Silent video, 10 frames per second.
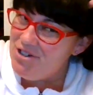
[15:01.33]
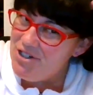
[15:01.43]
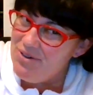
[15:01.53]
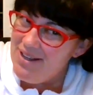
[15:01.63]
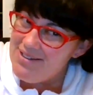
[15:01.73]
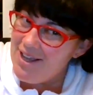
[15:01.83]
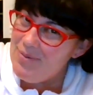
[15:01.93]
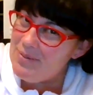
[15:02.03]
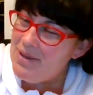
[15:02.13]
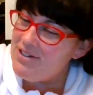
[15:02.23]
shootings.
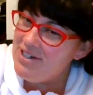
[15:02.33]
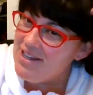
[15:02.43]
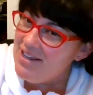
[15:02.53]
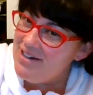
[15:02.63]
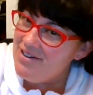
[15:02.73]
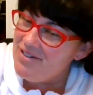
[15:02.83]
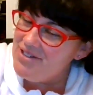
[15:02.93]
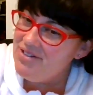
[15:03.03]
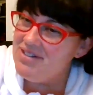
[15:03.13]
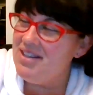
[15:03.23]
I'm in Michigan,
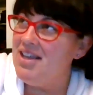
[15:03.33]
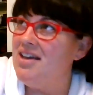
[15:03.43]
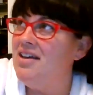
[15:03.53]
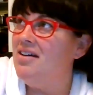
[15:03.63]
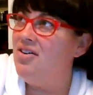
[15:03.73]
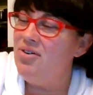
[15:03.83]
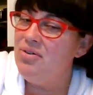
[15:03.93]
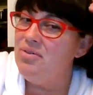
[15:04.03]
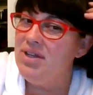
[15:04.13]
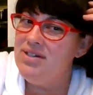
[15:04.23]
so it's like,
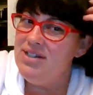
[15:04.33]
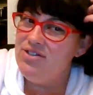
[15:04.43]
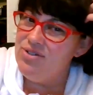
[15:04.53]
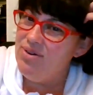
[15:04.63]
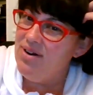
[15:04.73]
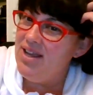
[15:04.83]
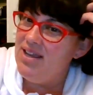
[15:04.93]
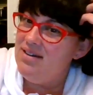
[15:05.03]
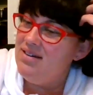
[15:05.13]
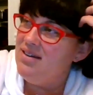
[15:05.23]
oh, in
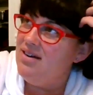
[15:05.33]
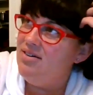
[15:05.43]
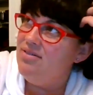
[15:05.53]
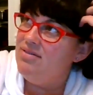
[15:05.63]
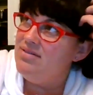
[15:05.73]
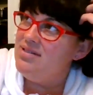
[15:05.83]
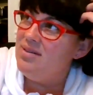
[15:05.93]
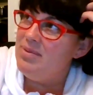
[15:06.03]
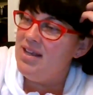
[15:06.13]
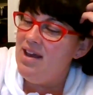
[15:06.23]
Detroit,
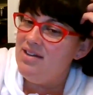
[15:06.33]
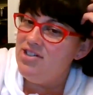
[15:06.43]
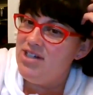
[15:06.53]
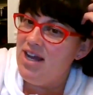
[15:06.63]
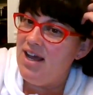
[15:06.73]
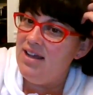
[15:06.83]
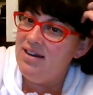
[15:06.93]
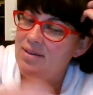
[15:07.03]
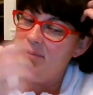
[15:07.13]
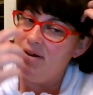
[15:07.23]
somebody got shot,
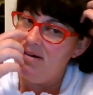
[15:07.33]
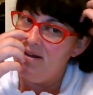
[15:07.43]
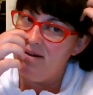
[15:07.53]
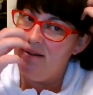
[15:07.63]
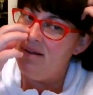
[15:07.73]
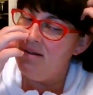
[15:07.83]
and I'm going,